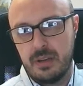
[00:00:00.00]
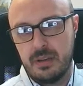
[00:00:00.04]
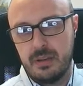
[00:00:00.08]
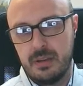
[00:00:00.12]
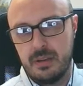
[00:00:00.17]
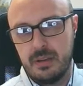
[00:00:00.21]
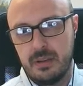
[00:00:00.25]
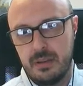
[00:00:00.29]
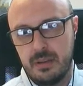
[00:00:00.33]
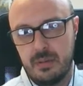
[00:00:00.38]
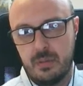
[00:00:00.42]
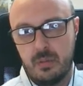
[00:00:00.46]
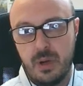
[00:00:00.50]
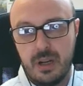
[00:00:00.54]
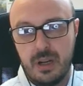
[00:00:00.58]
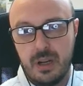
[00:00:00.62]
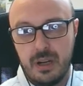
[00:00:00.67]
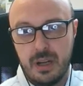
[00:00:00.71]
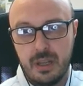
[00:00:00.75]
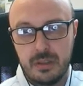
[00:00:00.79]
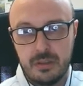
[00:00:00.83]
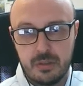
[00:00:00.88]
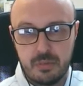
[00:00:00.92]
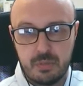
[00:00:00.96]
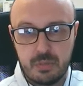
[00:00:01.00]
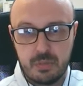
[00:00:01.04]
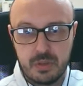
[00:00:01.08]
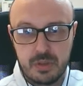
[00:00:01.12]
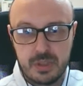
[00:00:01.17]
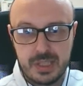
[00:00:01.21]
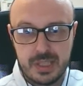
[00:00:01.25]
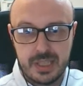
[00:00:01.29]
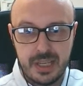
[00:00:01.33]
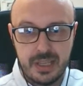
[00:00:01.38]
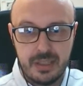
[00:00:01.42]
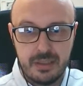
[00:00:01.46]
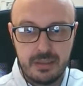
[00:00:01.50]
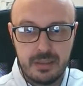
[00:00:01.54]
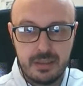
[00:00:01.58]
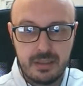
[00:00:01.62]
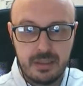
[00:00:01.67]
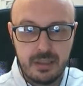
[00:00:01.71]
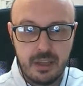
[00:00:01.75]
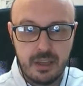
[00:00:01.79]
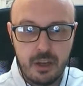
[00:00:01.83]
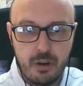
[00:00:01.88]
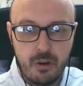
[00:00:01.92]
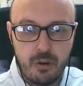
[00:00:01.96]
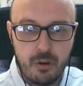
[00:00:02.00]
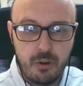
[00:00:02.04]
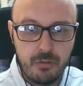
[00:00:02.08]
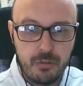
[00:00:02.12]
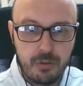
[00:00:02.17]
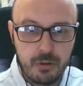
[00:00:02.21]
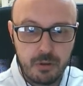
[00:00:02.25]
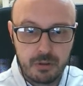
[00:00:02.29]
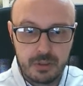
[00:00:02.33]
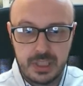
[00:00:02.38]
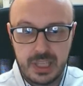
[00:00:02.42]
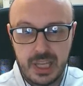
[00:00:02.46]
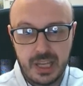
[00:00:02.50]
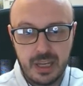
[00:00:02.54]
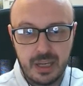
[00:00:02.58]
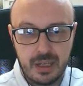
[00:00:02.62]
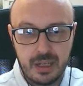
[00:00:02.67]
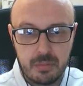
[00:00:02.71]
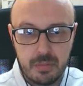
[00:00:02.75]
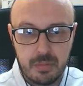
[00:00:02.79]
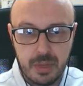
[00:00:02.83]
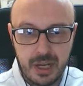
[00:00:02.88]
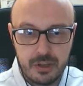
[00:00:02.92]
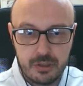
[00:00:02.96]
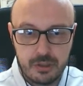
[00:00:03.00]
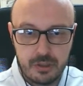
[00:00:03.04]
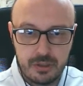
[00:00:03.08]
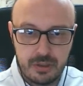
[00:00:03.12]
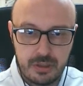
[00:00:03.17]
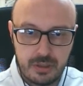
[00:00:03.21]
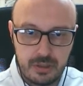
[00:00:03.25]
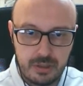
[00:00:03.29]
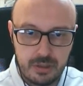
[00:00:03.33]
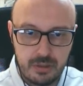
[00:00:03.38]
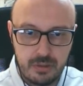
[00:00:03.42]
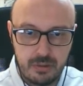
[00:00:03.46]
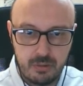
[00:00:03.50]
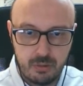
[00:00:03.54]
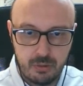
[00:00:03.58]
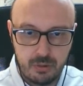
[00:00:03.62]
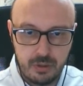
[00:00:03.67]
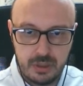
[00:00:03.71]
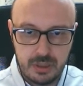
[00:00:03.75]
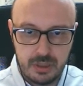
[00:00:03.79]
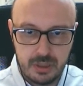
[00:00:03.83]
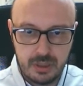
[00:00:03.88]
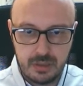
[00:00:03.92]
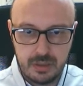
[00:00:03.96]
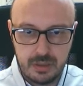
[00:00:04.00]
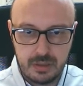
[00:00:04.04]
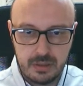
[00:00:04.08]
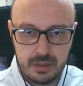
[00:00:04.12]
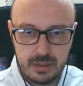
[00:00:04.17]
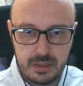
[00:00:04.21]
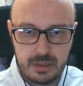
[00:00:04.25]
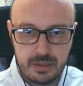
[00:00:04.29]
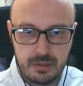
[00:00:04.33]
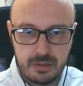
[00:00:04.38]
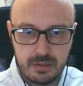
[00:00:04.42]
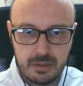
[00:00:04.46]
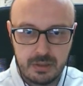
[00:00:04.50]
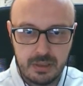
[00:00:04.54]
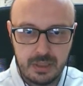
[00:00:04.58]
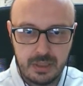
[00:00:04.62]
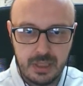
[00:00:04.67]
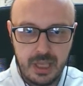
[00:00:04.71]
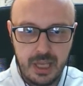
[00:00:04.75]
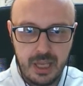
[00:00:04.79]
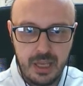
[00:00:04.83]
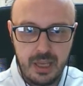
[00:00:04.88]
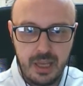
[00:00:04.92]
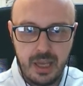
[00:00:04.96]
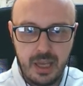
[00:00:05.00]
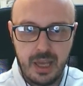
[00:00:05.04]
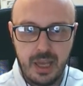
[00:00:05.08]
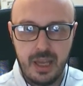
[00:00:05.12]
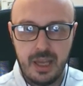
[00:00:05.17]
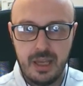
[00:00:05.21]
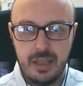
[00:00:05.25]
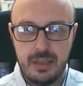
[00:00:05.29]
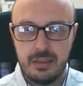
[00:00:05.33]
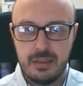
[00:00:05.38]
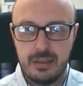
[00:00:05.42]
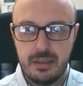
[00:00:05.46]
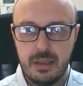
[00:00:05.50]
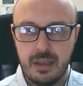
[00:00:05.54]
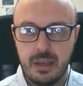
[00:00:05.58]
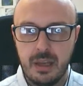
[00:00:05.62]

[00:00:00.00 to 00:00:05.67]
100% of your daily budget during the certain day and